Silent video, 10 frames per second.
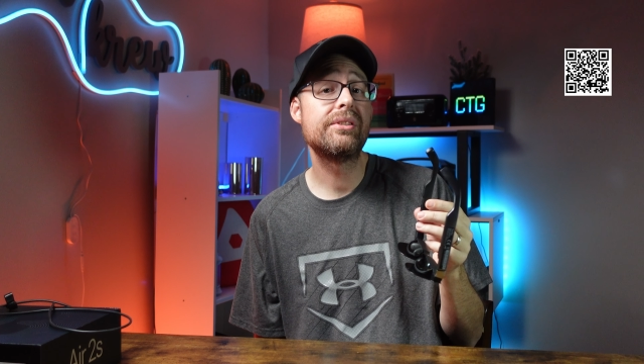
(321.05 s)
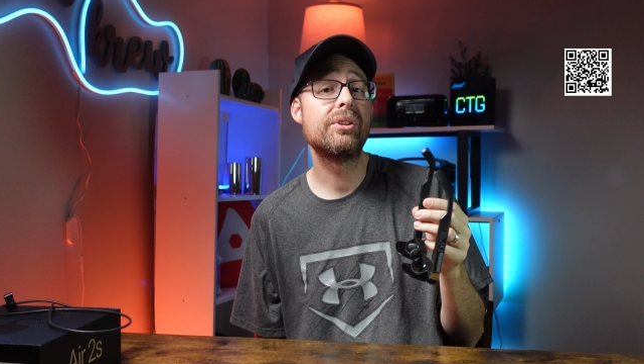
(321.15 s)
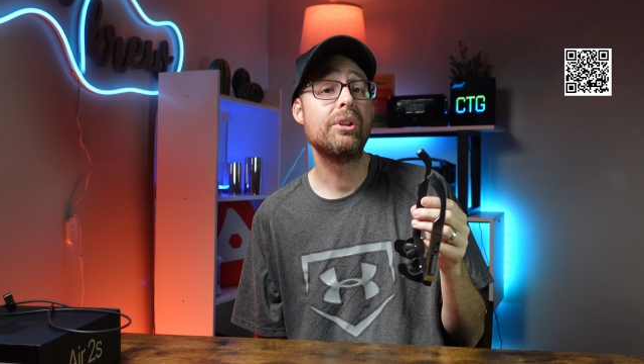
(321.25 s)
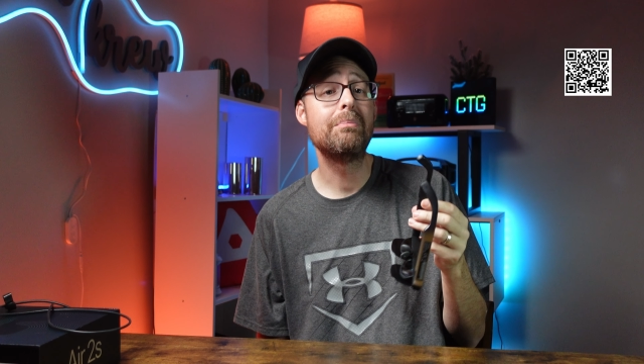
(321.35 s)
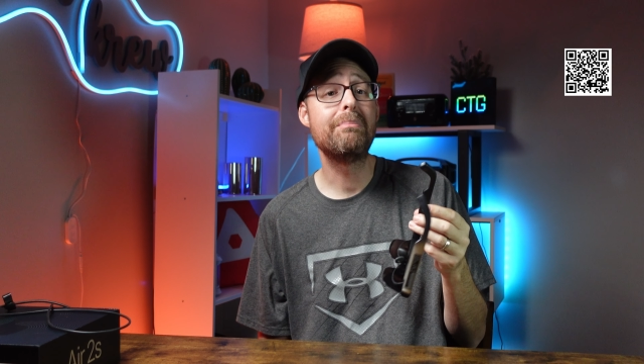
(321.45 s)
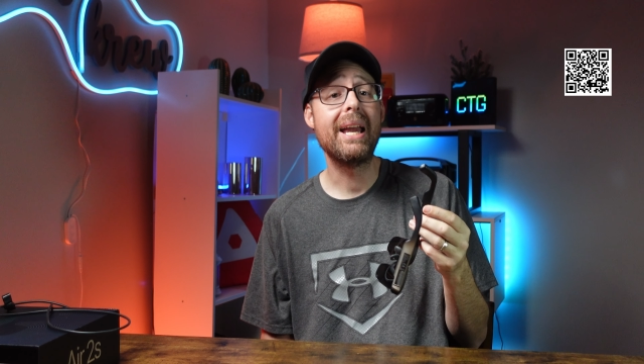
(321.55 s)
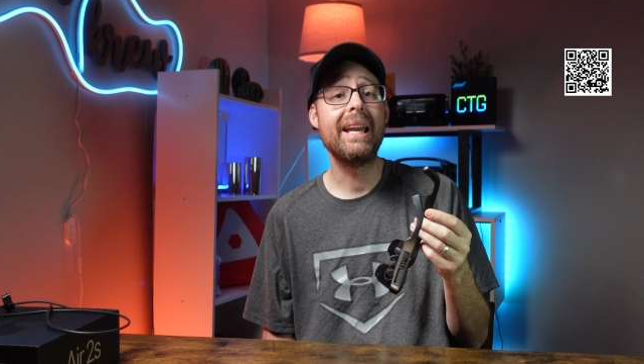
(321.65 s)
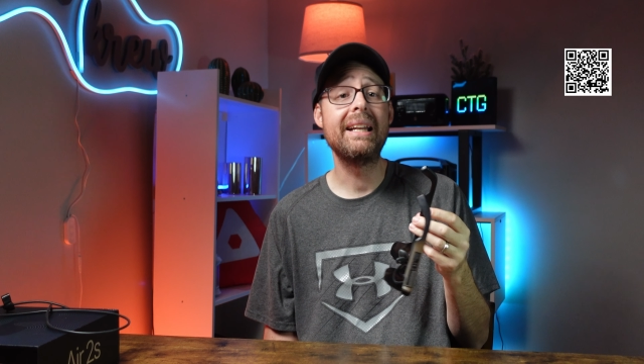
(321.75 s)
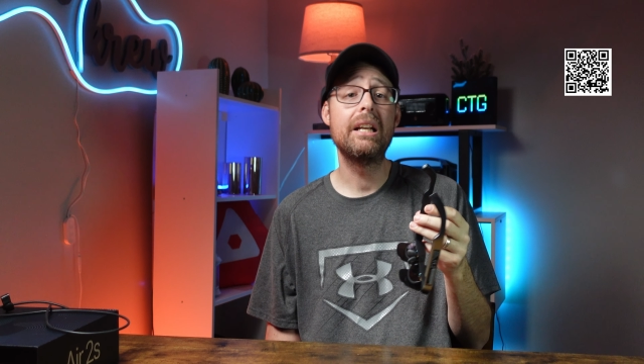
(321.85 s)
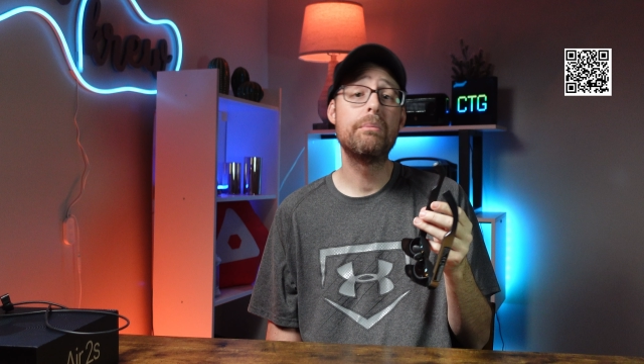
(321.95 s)
so you
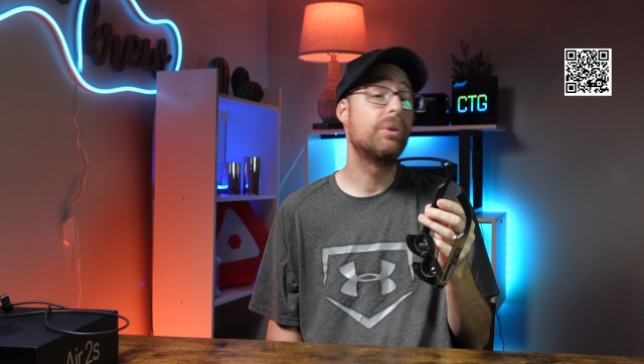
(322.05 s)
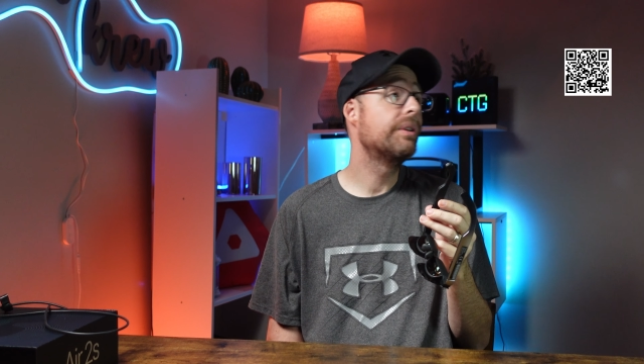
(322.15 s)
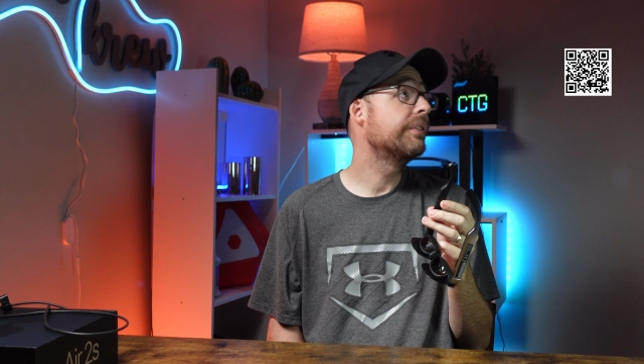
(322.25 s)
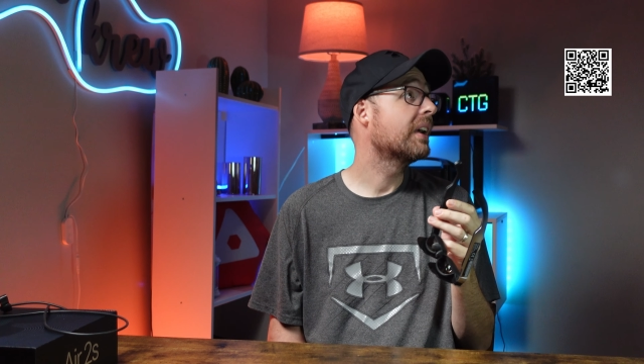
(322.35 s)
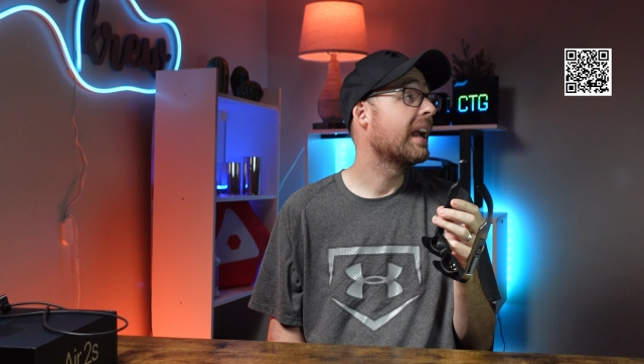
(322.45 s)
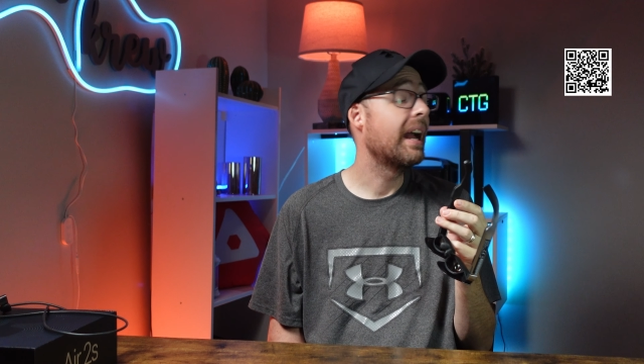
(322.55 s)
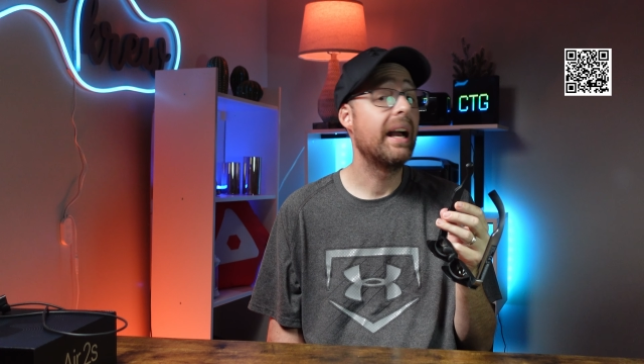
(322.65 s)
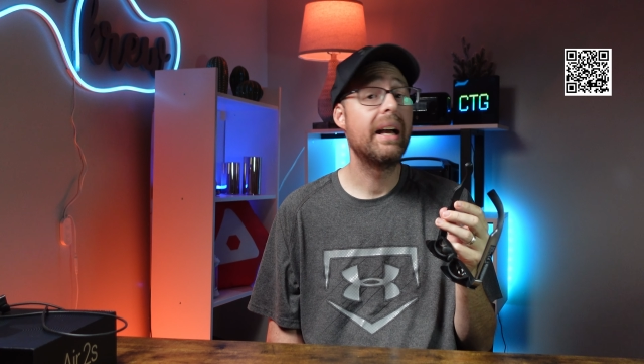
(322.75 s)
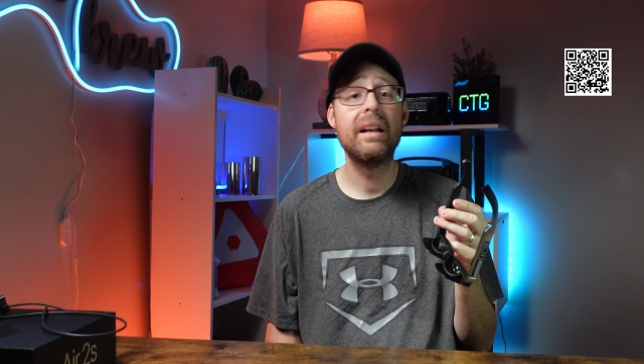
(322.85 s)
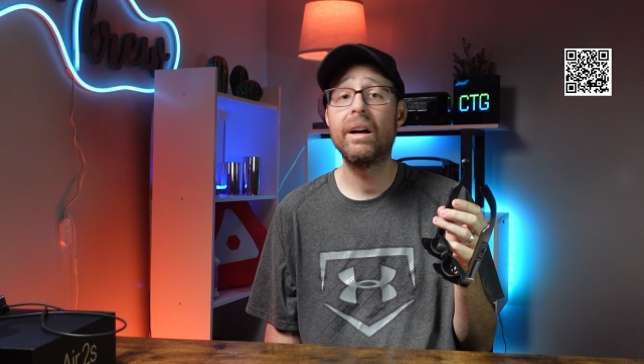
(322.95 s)
may need to move your
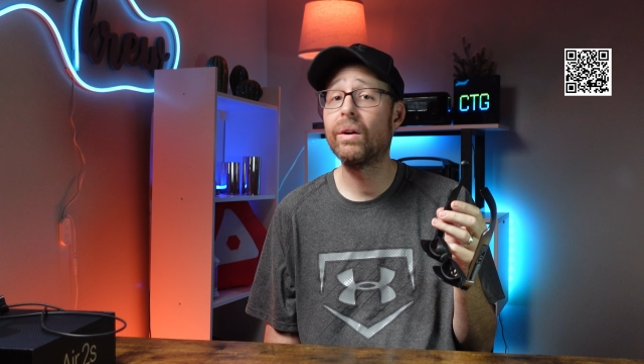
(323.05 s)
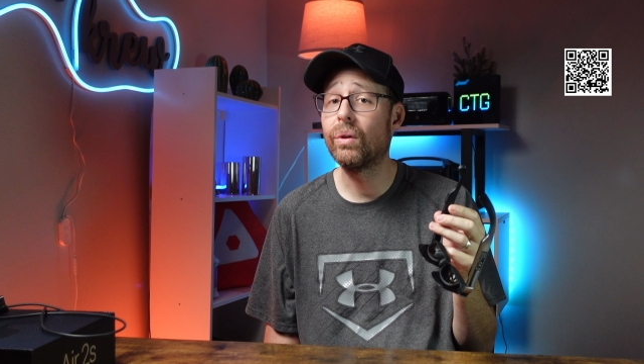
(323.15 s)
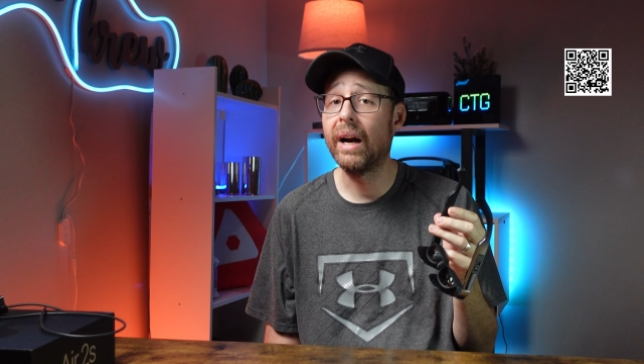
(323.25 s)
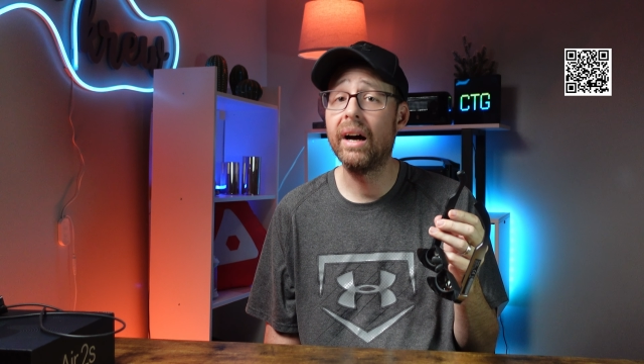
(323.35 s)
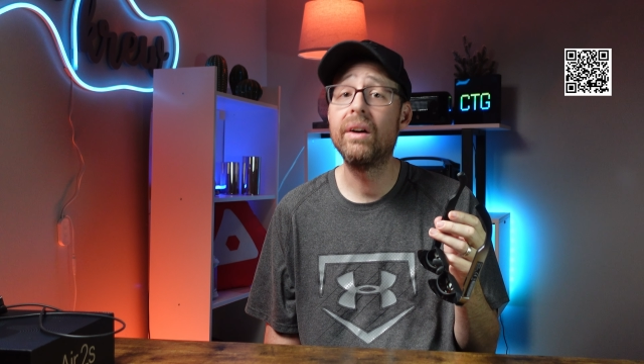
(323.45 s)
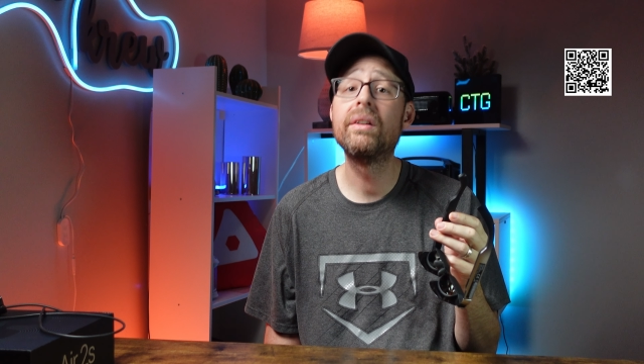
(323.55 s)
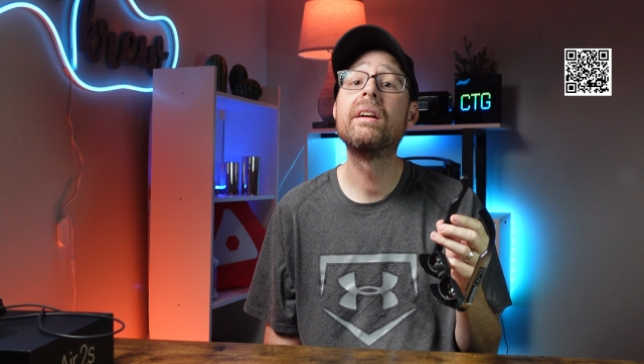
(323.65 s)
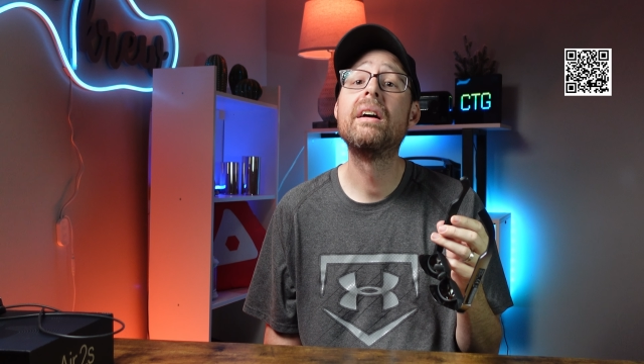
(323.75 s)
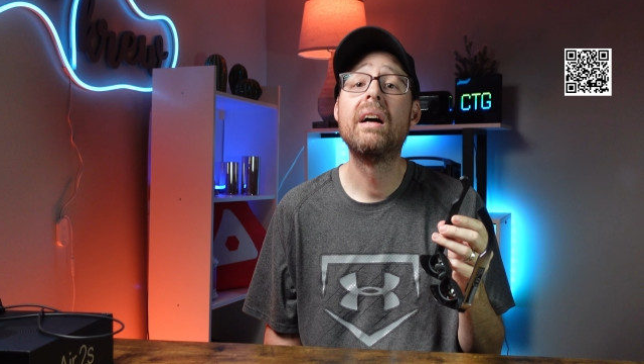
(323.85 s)
head around